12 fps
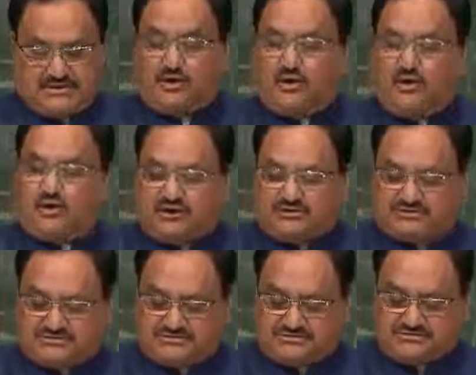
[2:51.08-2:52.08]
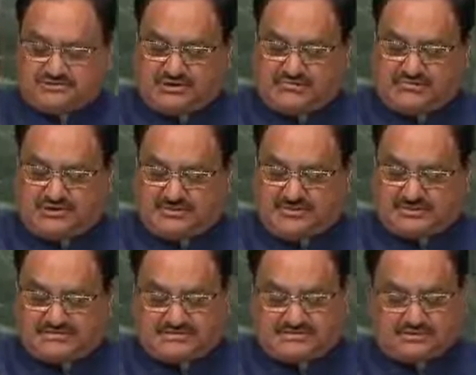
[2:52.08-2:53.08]
The low-cost generic
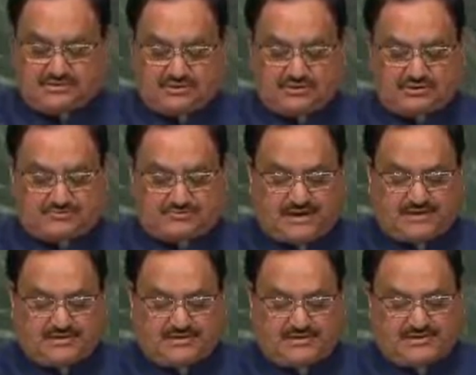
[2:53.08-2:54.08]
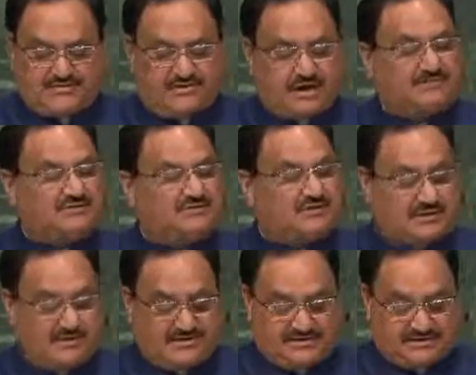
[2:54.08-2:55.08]
medicines produced by the Indian
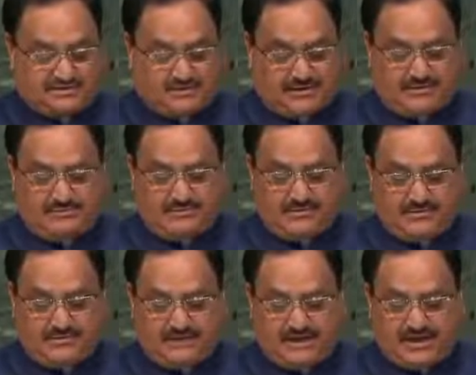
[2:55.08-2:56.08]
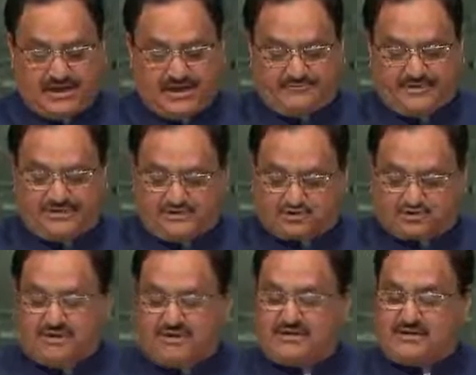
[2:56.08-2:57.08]
pharmaceutical industry have been
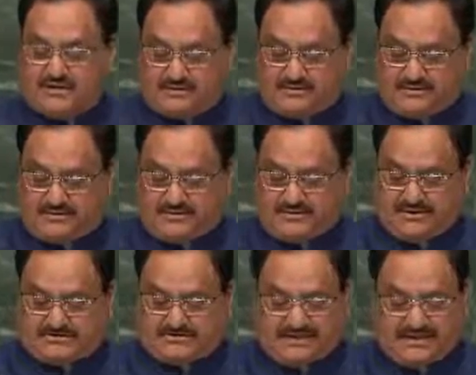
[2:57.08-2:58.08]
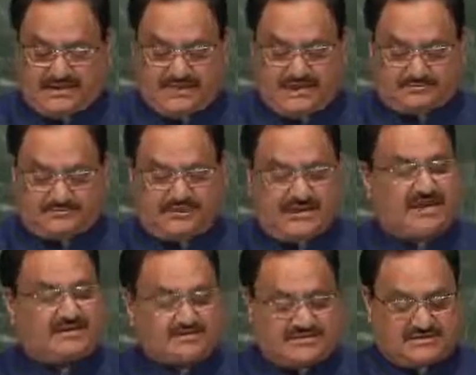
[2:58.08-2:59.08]
instrumental in scaling up the
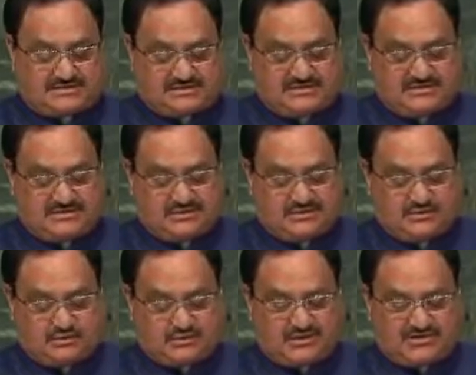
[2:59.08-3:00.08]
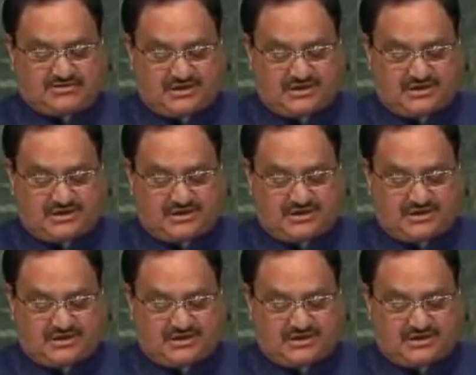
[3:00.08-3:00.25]
access to